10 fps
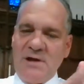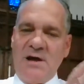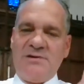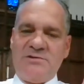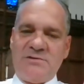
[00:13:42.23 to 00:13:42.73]

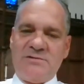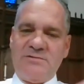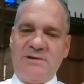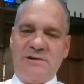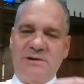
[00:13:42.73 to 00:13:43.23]
under
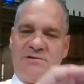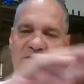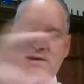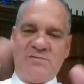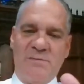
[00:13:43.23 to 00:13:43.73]
the
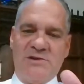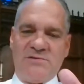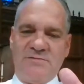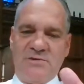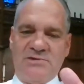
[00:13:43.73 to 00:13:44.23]

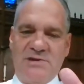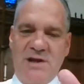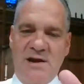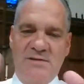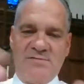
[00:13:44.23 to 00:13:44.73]
transformation of Christianity